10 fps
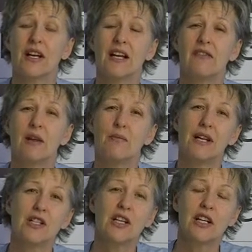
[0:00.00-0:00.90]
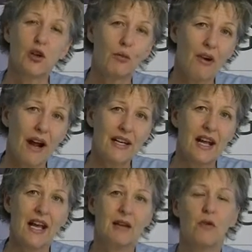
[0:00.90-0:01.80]
if they're mentioning your brand
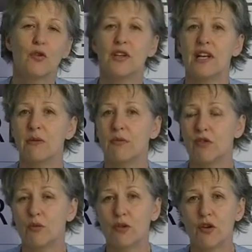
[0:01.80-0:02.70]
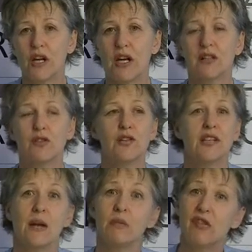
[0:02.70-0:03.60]
name or the name of your product or
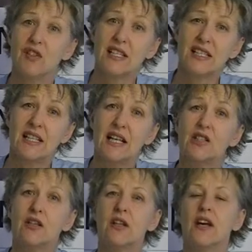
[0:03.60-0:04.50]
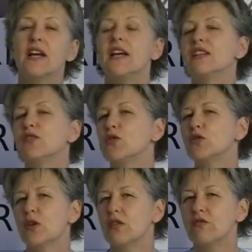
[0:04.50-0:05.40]
the name of your destination, it's
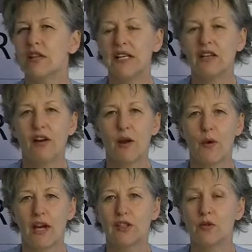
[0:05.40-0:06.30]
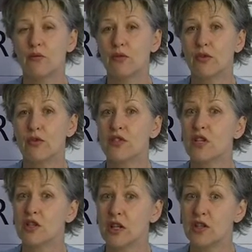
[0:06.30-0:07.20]
also a really great way to improve
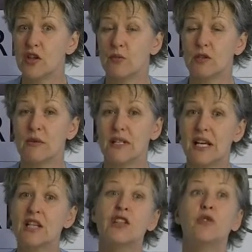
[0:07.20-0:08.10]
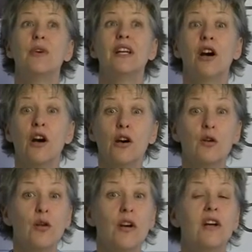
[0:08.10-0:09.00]
search engine optimization. And we
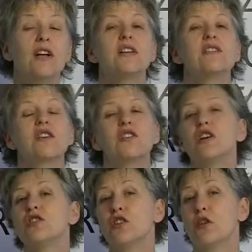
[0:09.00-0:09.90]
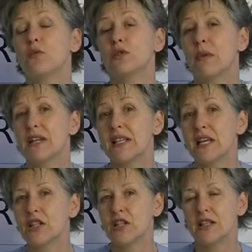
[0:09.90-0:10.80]
know search engine
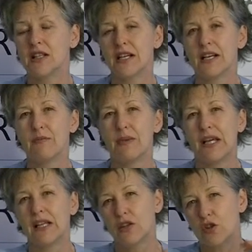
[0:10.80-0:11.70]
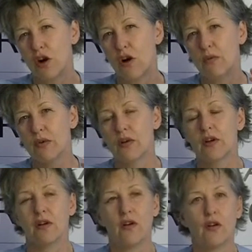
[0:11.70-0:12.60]
optimization, being the top
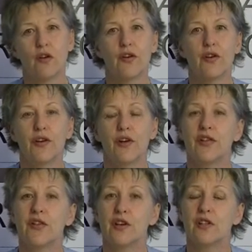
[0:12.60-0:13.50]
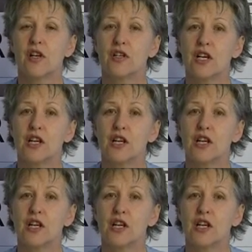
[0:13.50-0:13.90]
on the search